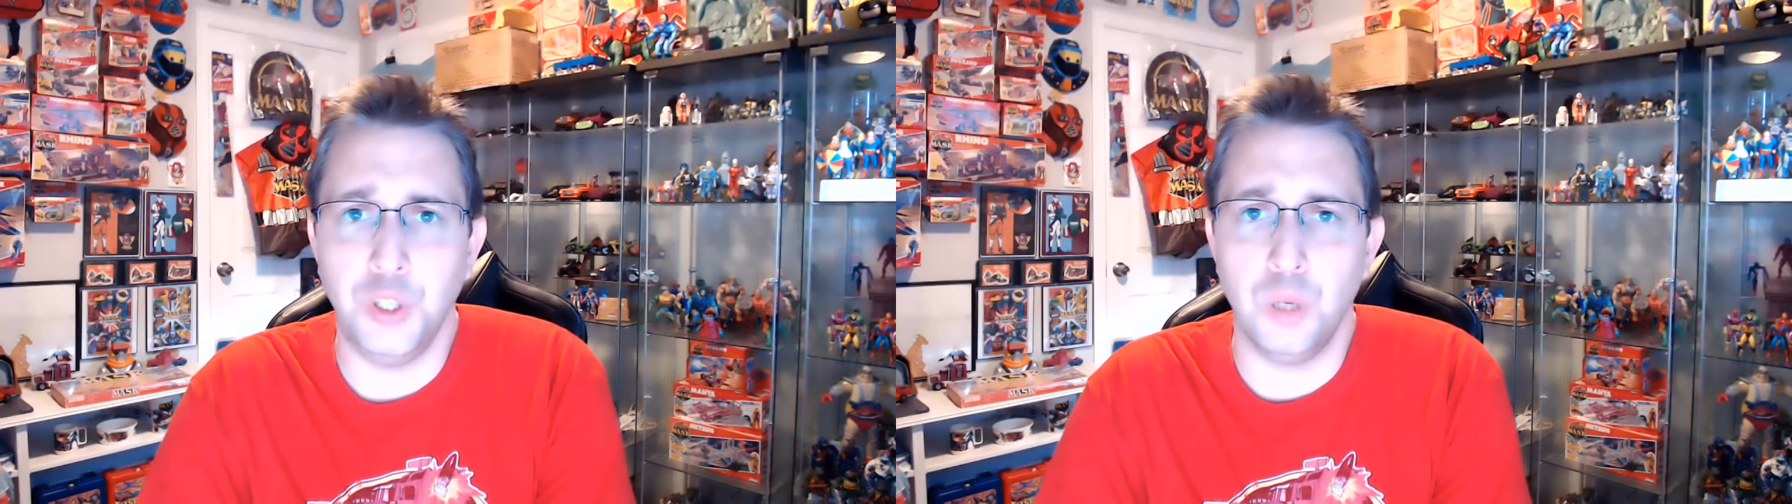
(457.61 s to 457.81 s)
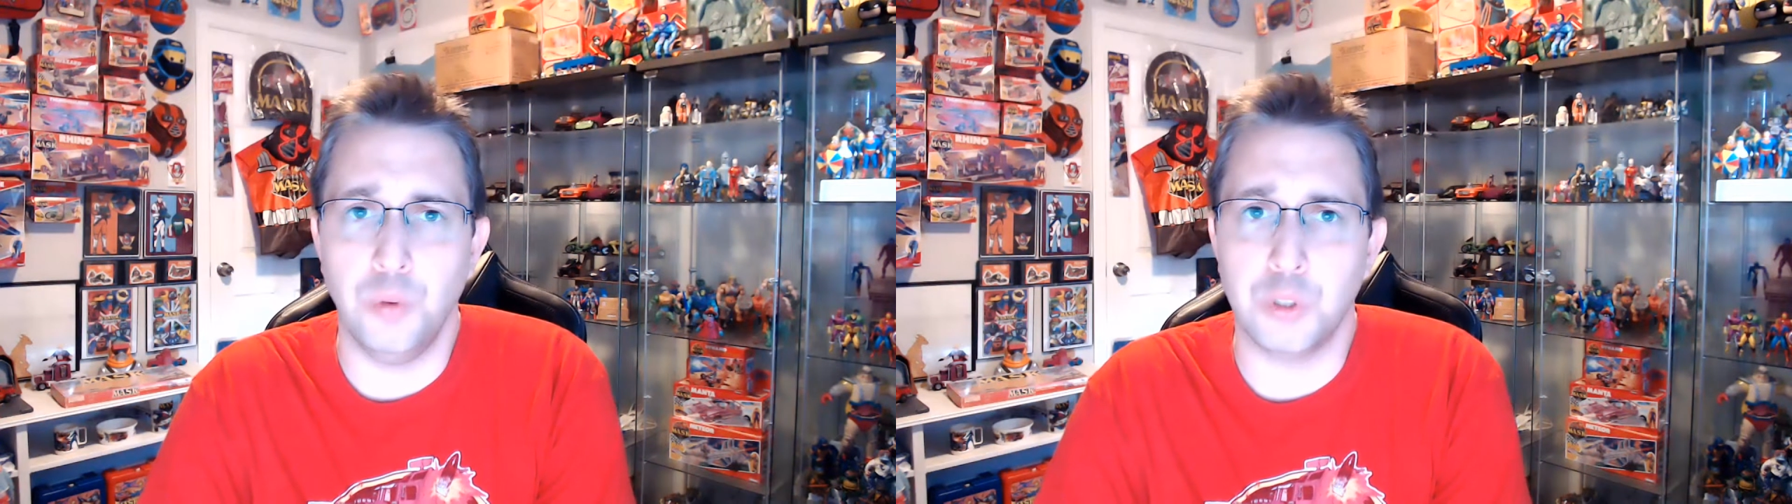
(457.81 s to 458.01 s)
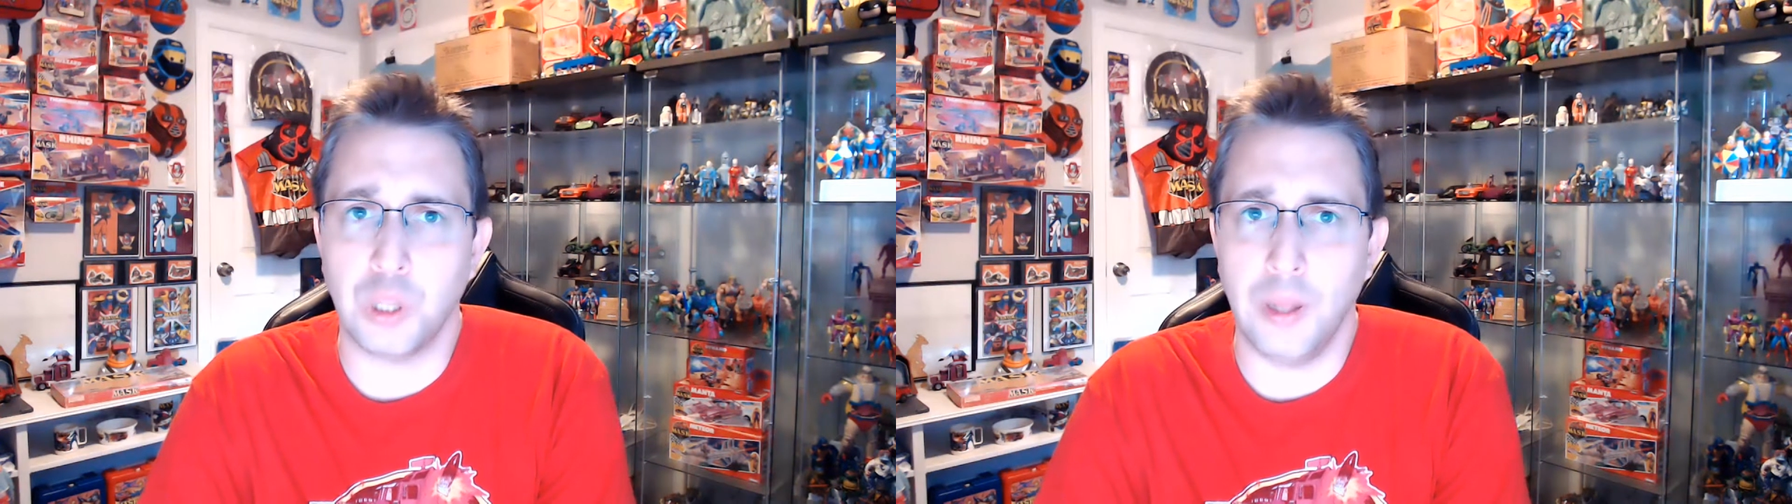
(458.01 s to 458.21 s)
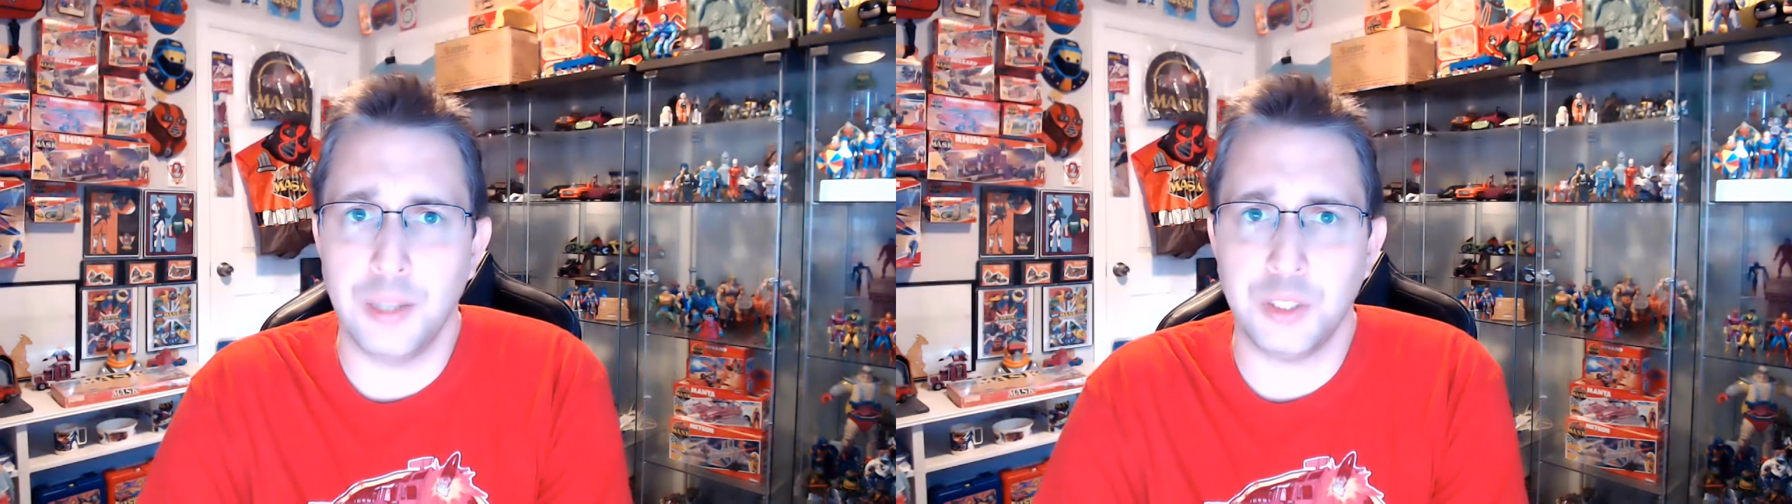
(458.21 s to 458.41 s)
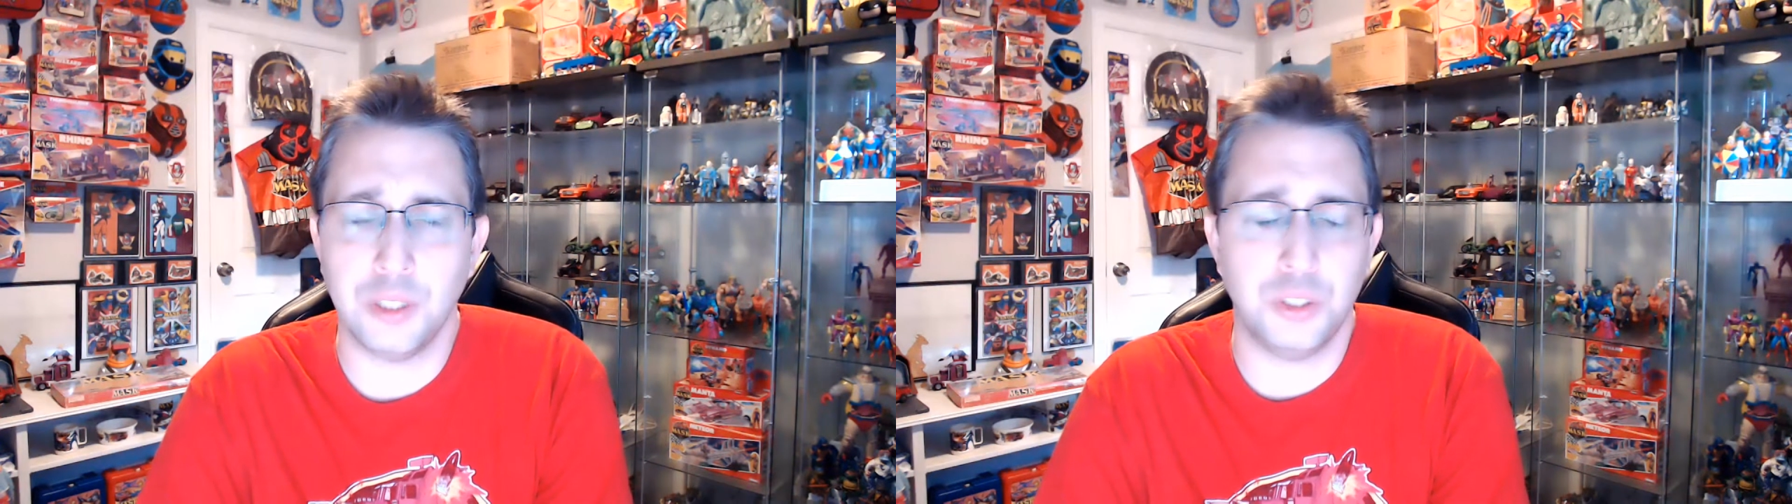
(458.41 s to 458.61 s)
Universe
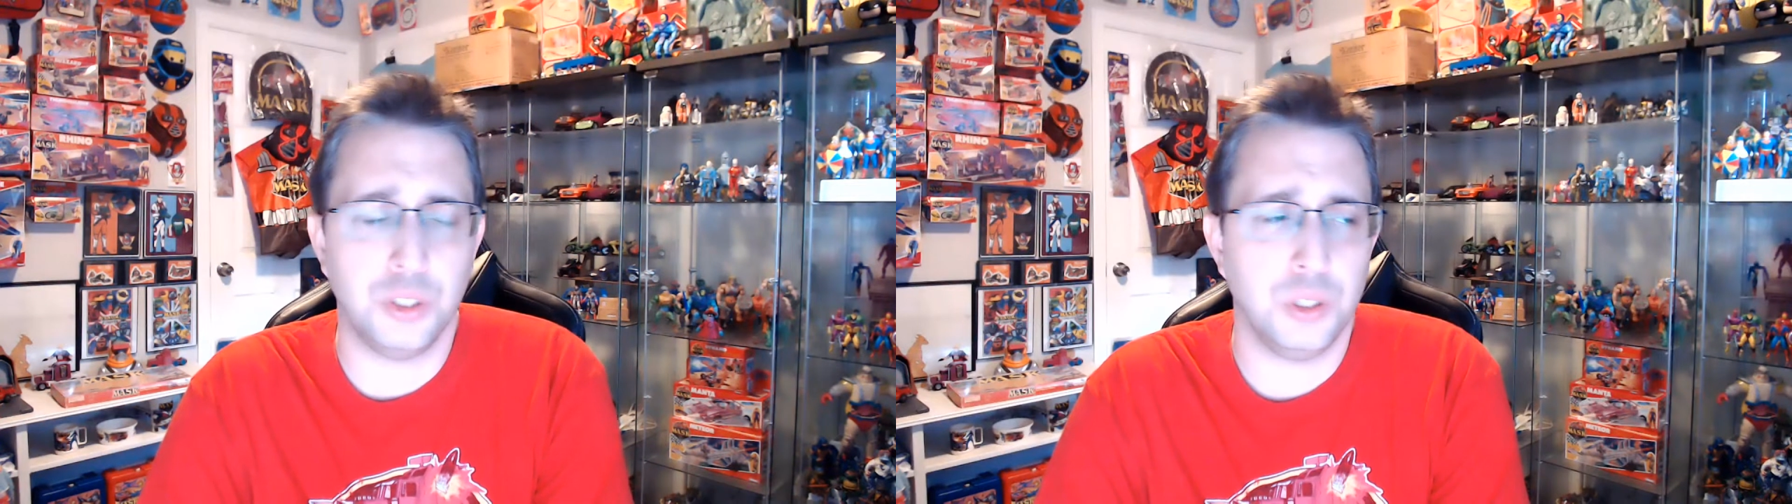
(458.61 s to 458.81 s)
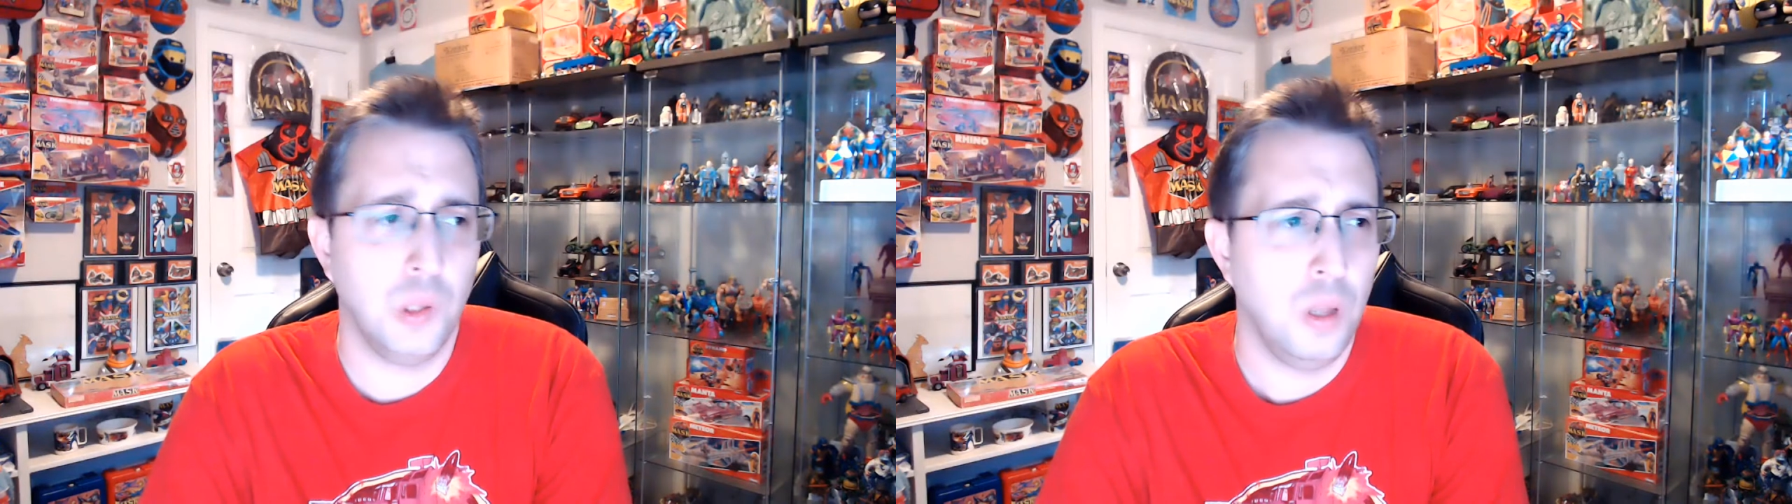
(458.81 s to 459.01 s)
Classics,